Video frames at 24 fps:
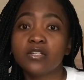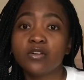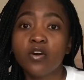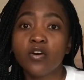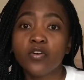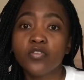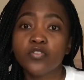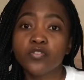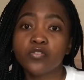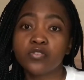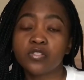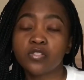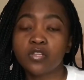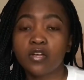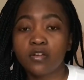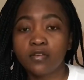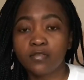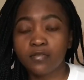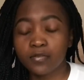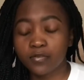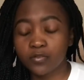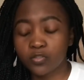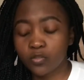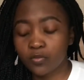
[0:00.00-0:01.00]
on
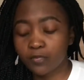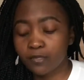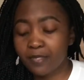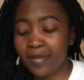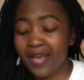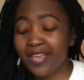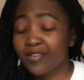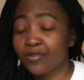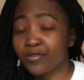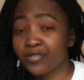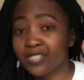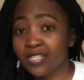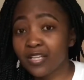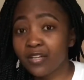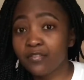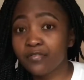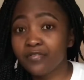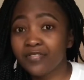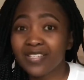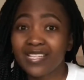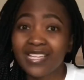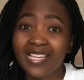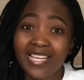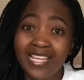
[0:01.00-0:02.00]
yourself by
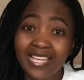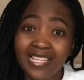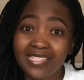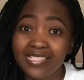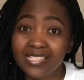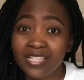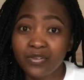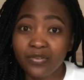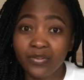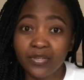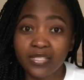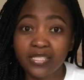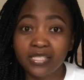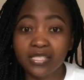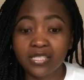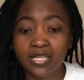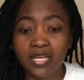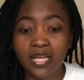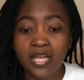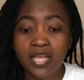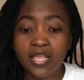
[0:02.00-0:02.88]
yourself is a risk,